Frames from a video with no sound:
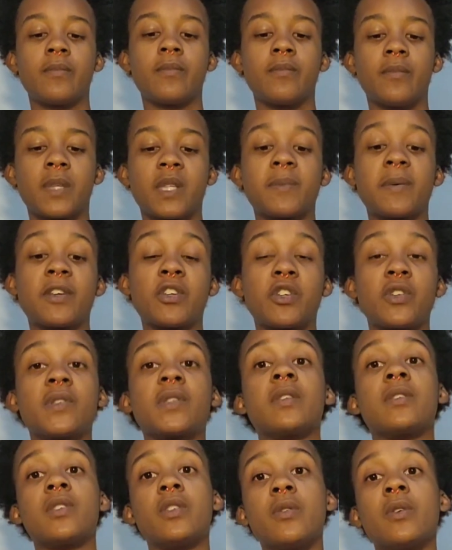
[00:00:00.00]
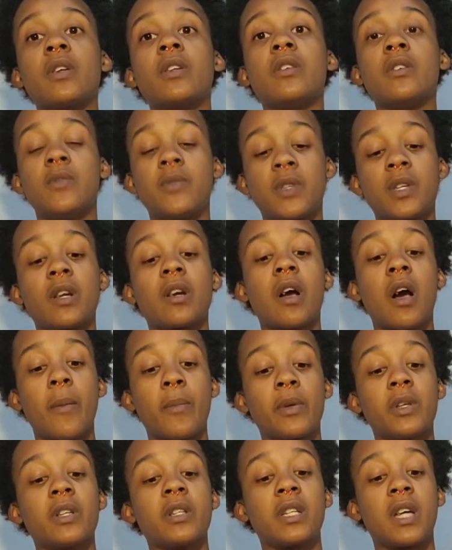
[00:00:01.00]
especially since you can use it a
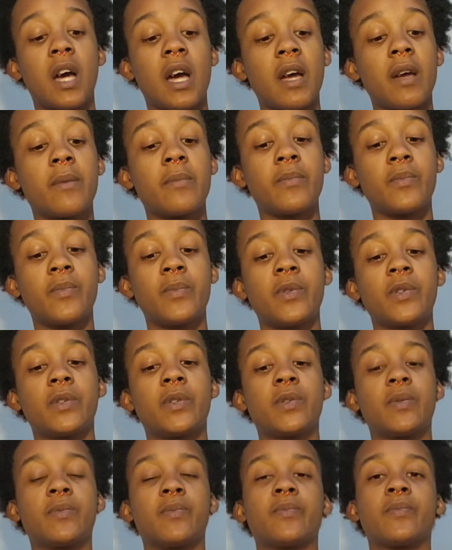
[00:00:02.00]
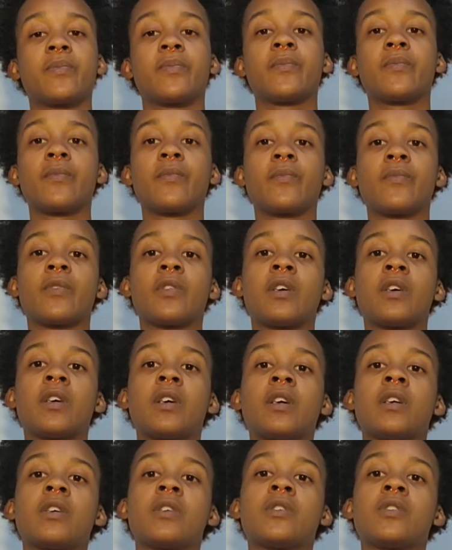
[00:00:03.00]
couple of times.
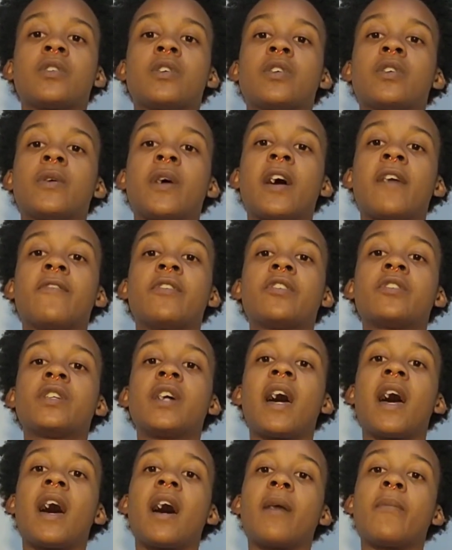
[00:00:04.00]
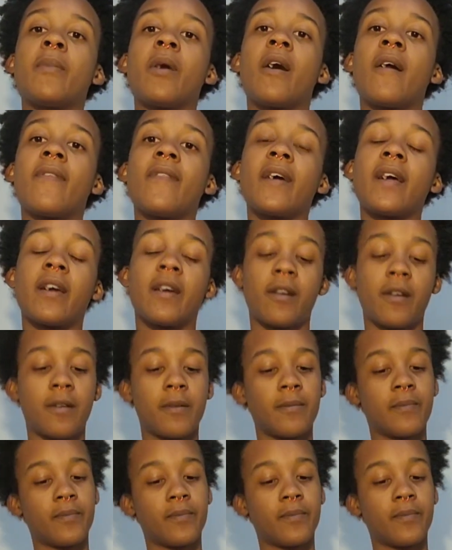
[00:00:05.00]
So you have your tab on there.